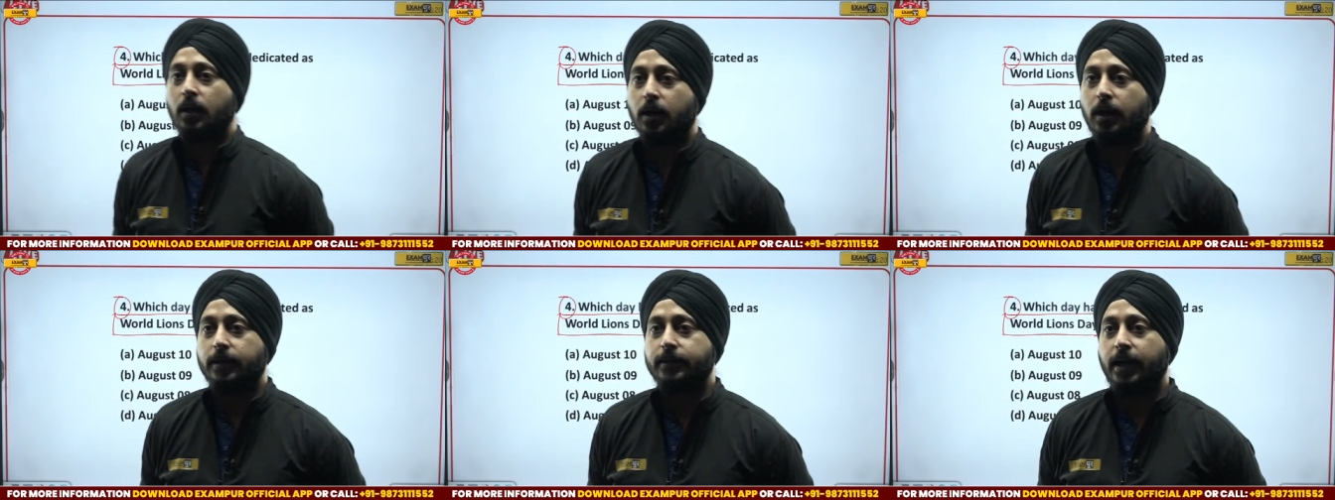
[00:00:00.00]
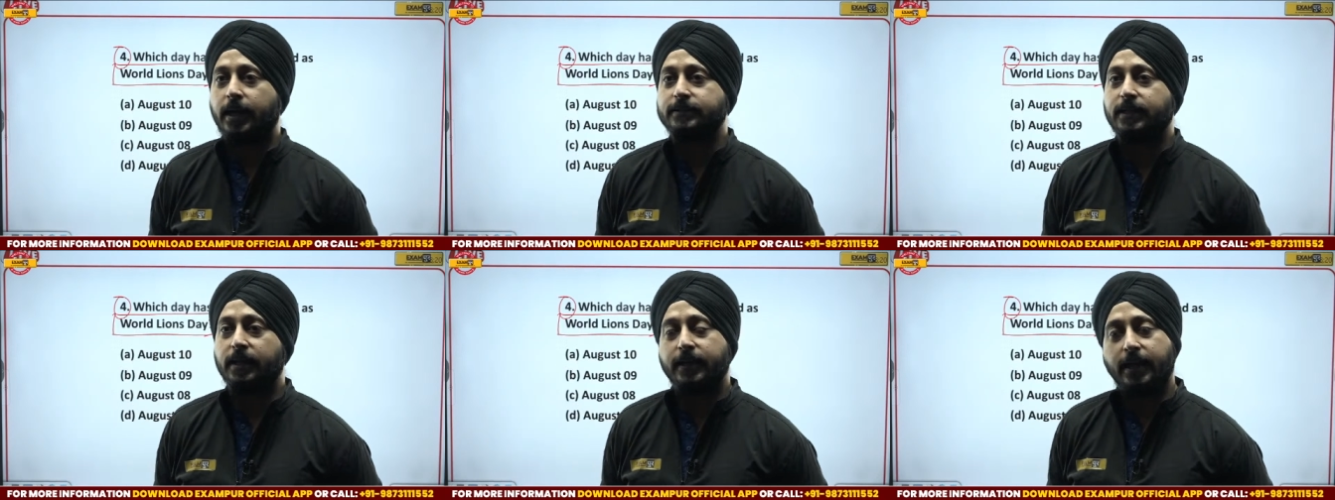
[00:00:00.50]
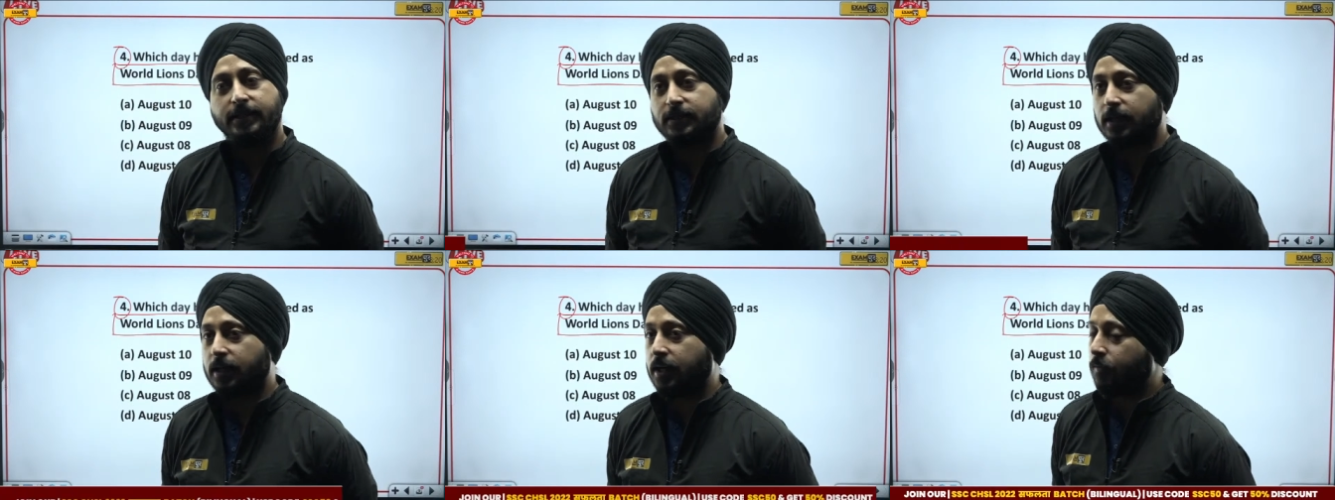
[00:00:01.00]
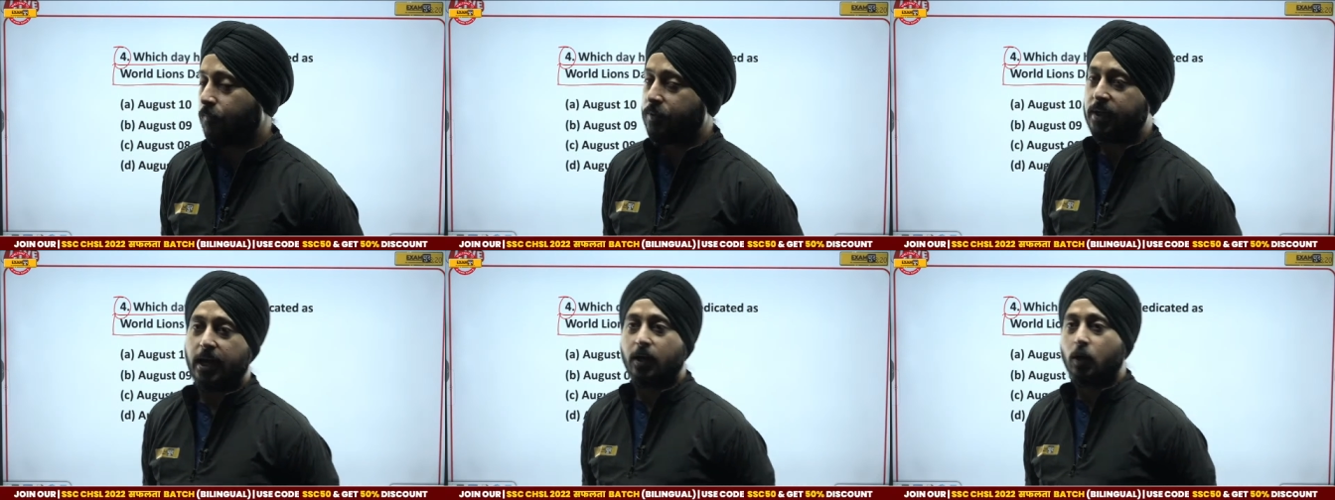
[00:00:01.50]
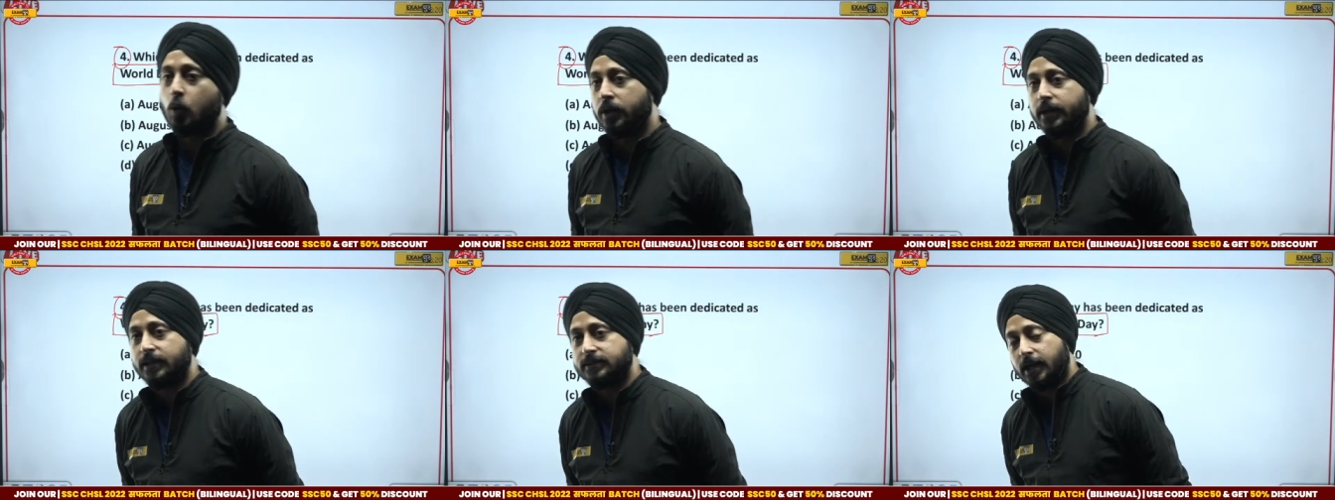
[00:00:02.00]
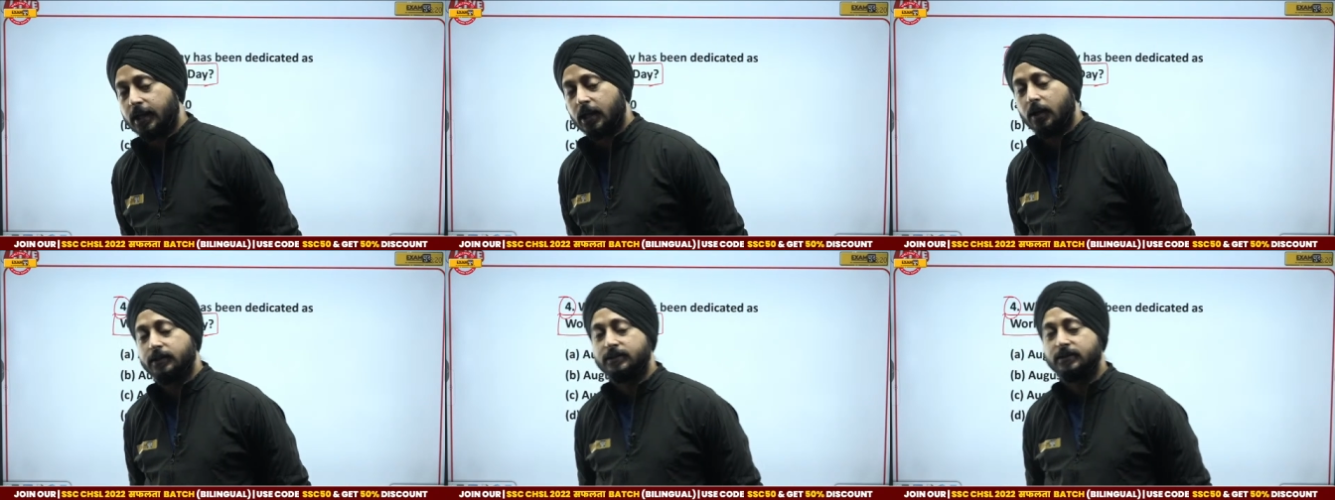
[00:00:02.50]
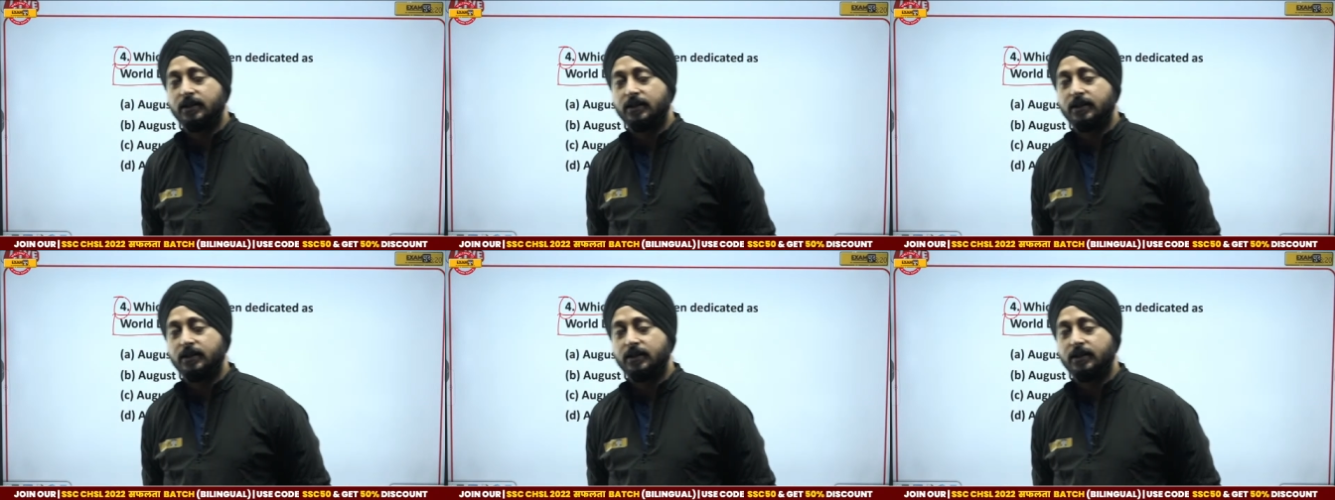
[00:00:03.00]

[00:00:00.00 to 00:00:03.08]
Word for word: Uh, Dana is saying, yes, uh, we are going, yes, Dana, this